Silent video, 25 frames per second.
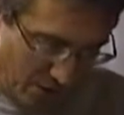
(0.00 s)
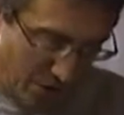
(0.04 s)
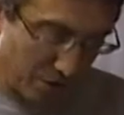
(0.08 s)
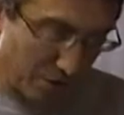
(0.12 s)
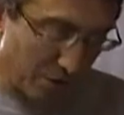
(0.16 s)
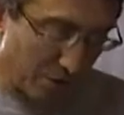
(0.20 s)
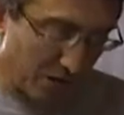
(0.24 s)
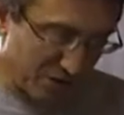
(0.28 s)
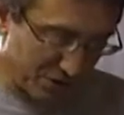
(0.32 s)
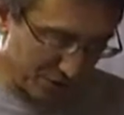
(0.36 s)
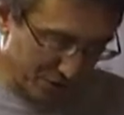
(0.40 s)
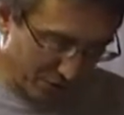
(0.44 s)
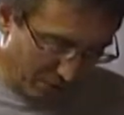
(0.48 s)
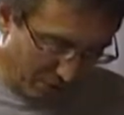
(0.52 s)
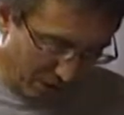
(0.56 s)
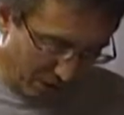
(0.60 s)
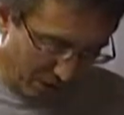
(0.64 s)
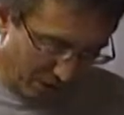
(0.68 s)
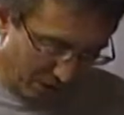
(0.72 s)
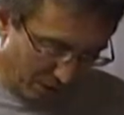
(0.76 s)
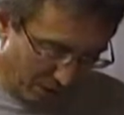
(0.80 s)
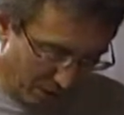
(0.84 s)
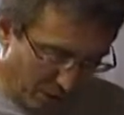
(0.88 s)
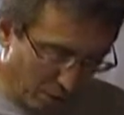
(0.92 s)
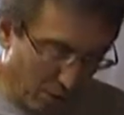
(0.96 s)
Oh, that's
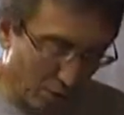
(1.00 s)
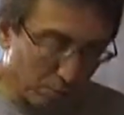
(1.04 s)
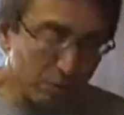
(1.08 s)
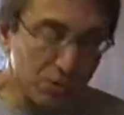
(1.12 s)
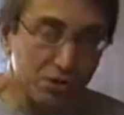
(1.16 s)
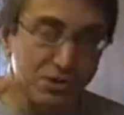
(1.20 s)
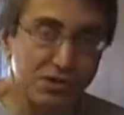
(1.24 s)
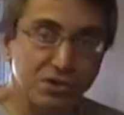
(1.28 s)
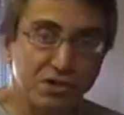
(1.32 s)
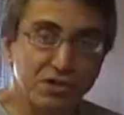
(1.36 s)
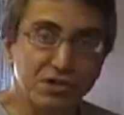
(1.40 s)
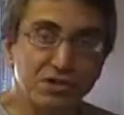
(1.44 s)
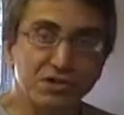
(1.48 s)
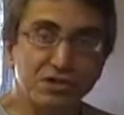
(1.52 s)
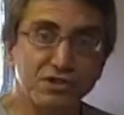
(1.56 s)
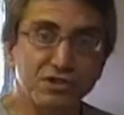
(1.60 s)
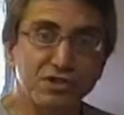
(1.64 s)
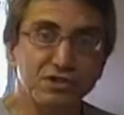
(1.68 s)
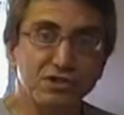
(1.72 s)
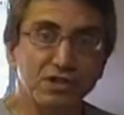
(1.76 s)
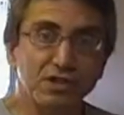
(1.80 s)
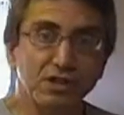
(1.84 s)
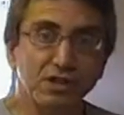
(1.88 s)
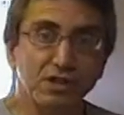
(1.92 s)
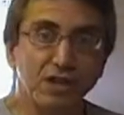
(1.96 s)
right. Homelessness
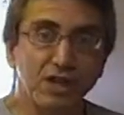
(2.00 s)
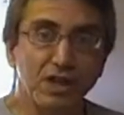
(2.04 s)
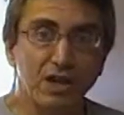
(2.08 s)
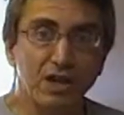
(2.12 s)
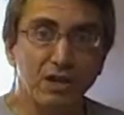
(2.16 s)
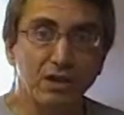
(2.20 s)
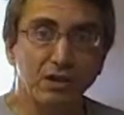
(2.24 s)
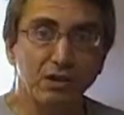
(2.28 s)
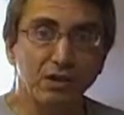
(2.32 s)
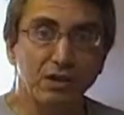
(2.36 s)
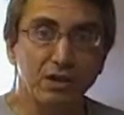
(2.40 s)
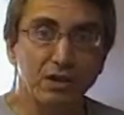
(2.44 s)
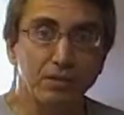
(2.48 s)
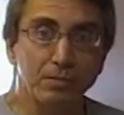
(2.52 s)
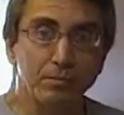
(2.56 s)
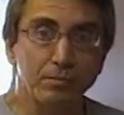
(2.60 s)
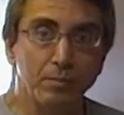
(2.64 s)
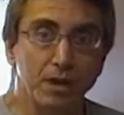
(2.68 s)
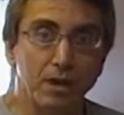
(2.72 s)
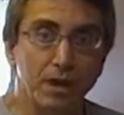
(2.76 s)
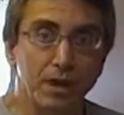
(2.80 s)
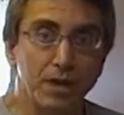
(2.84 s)
is illegal in